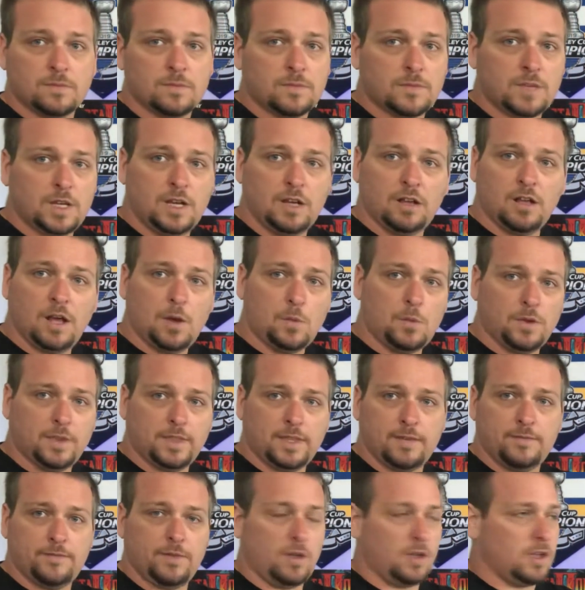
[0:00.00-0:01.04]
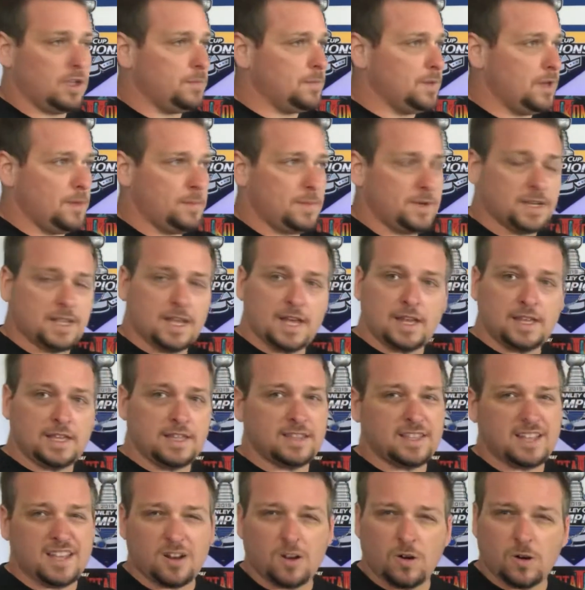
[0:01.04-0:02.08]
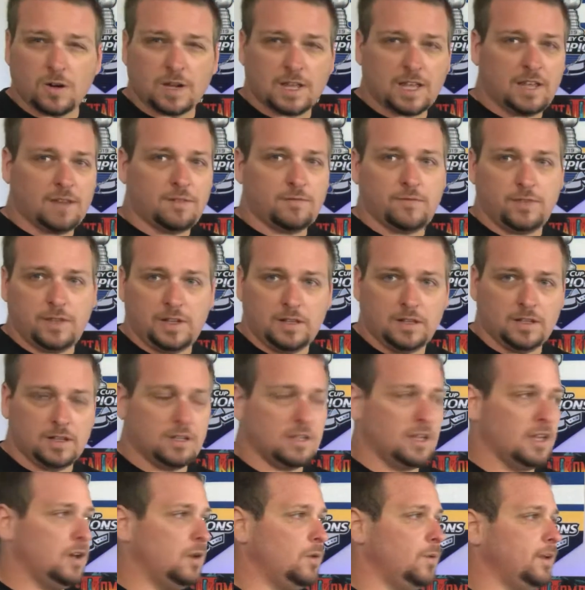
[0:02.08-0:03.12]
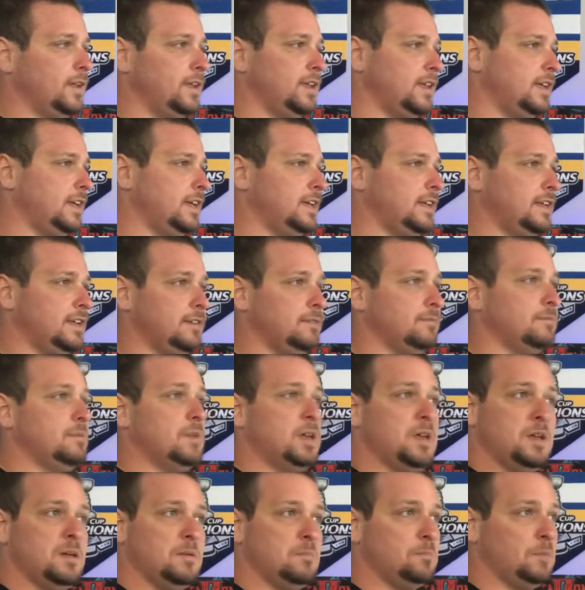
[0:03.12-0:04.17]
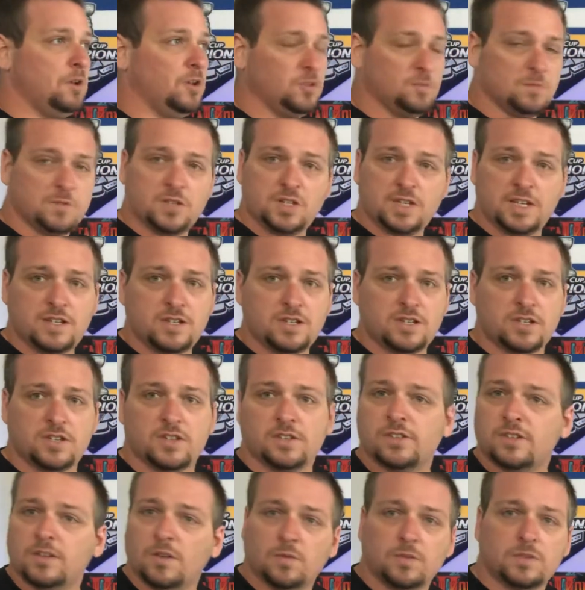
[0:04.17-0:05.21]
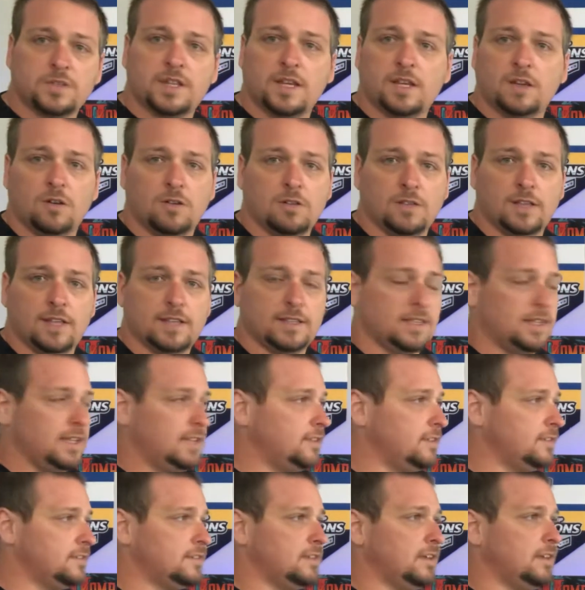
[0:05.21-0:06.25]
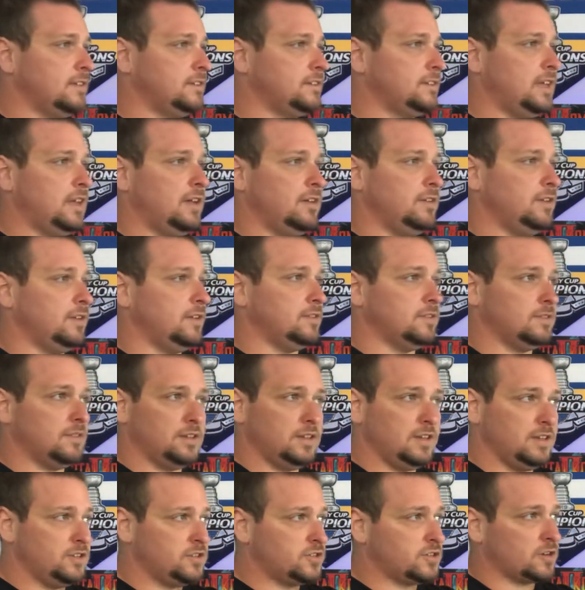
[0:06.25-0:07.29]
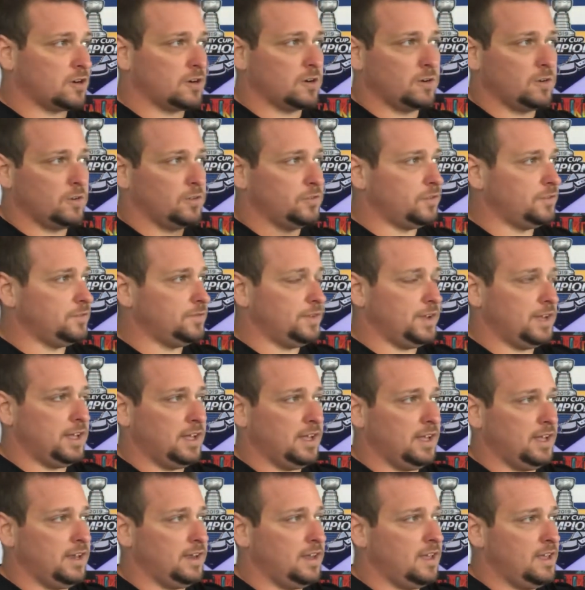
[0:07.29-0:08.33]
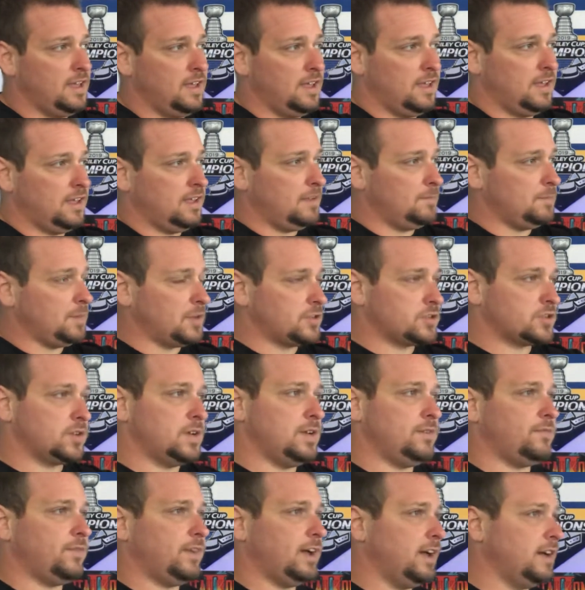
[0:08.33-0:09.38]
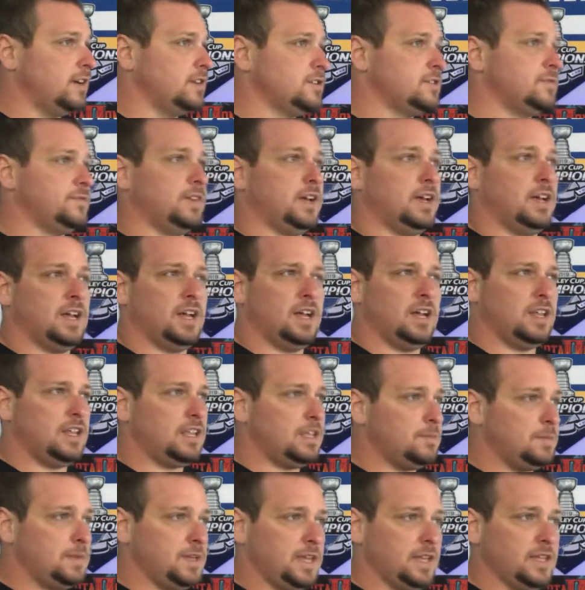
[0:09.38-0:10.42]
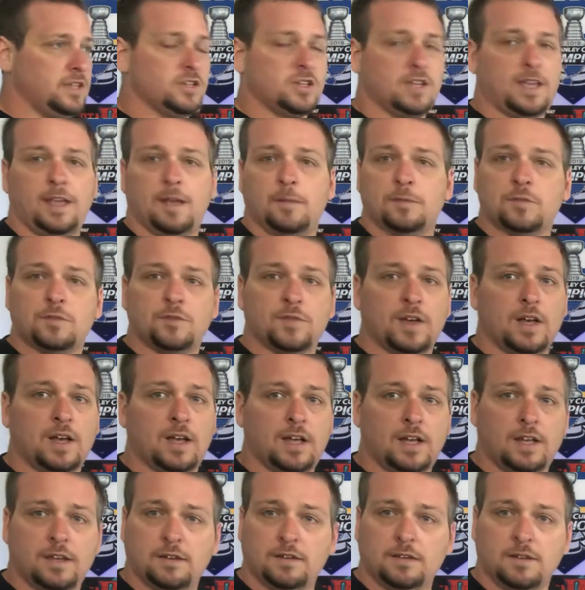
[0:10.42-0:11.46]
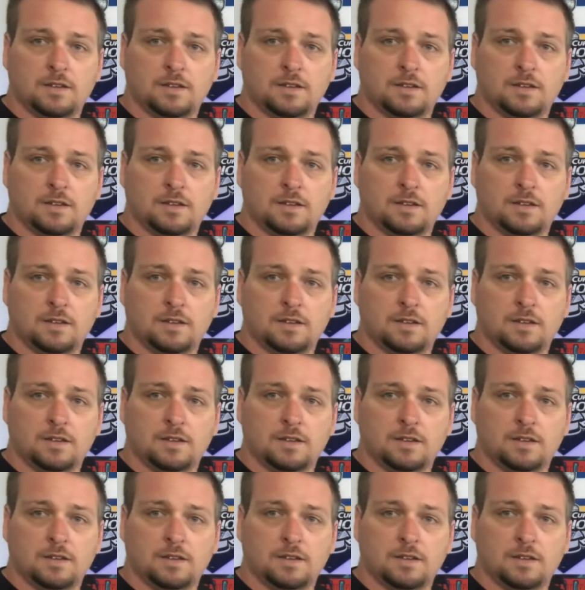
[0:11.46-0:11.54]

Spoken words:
You know, I want that volume up and kind of get that arcade feeling going, and most machines just don't stay on like that. The sound doesn't. And Ninja Turtles is fine. My Street Fighter's fine. NBA Jam's fine.